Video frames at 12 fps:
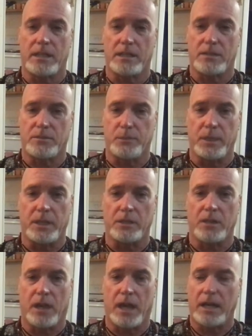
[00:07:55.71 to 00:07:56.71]
as it's being
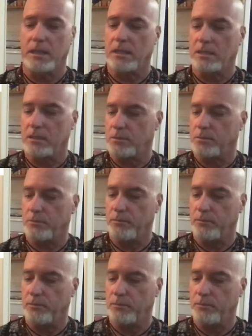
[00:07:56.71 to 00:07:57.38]
taught is